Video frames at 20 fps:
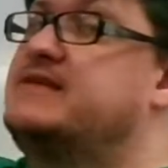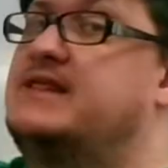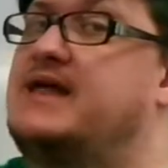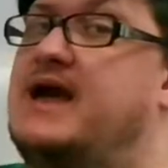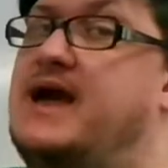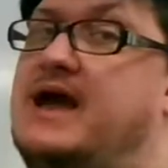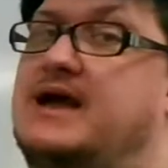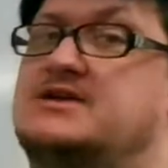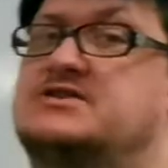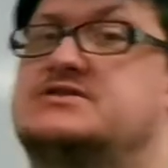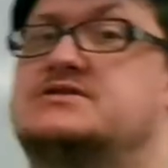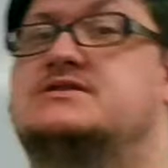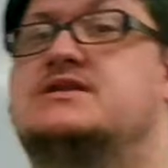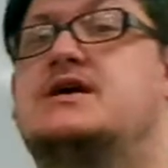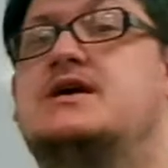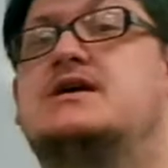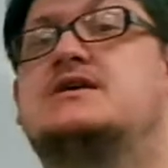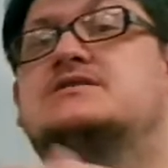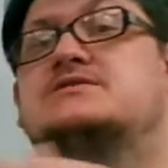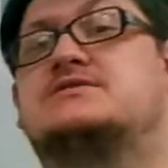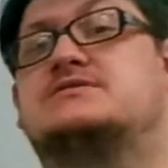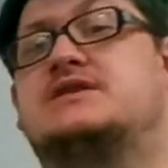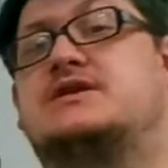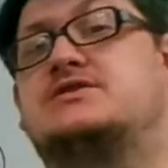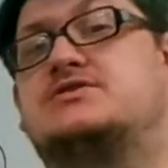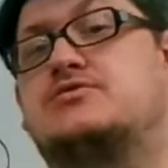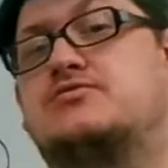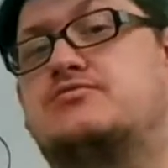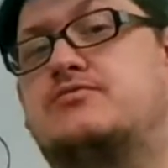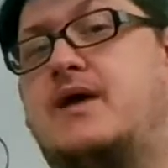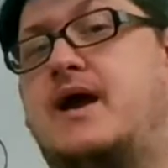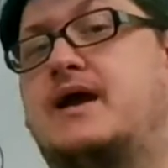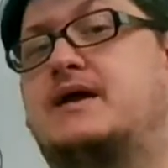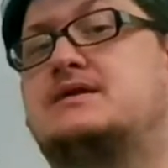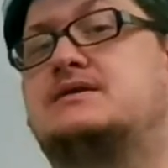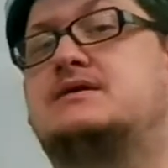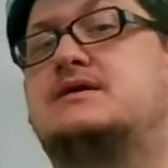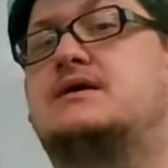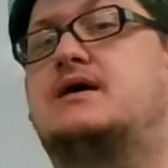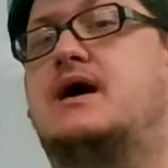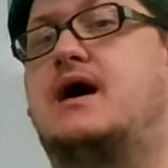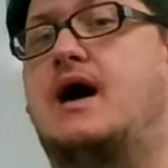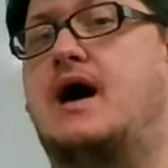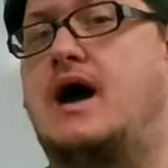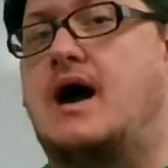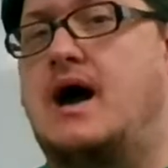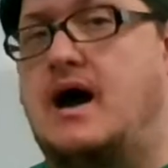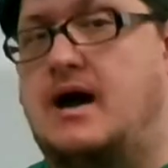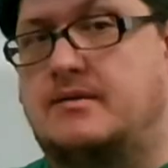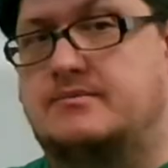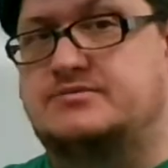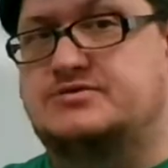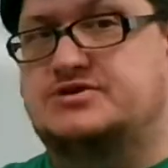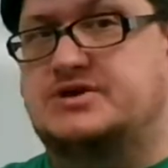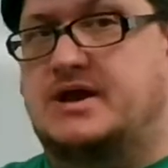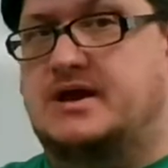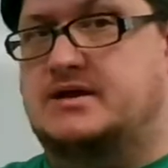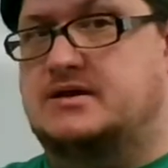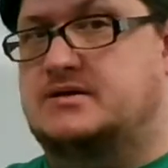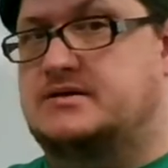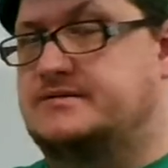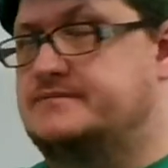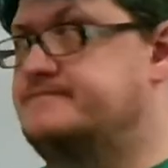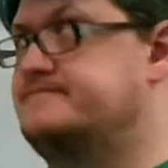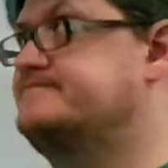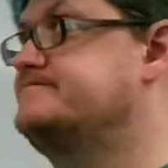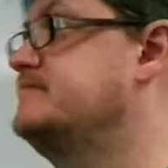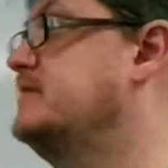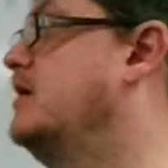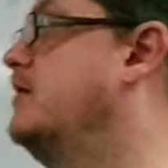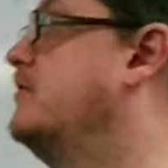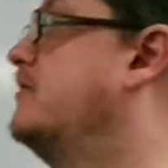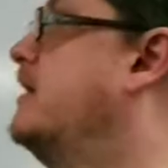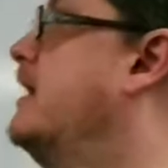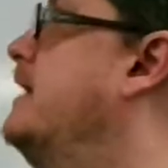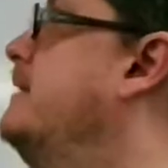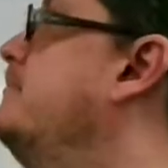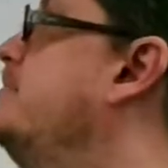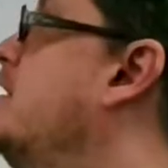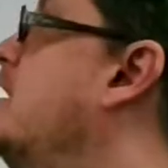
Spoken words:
the action. So it's a direct object, okay?